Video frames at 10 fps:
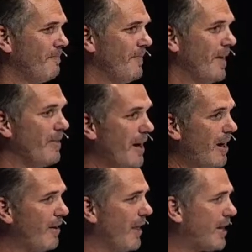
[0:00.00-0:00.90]
And
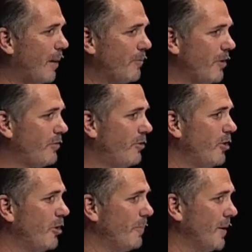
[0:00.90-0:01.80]
there they come to the
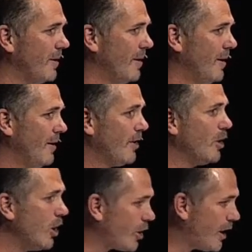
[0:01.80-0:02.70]
tomb and they're
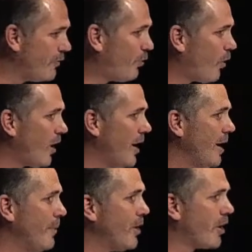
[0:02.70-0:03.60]
looking for
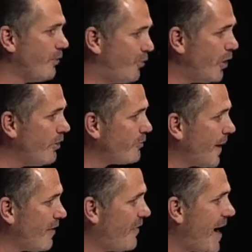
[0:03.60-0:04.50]
him and they're confused by
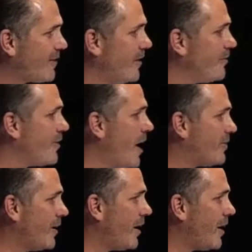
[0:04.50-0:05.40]
the fact that he's
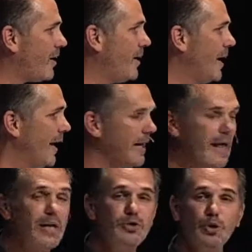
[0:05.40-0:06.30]
not there. And an
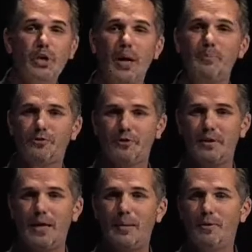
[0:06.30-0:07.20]
angel comes to
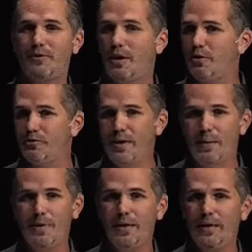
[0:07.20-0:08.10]
them and tells
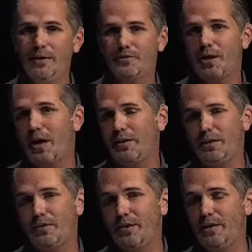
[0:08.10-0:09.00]
them that he is not
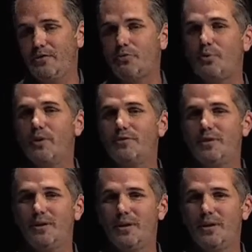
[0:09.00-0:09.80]
here, that he is risen.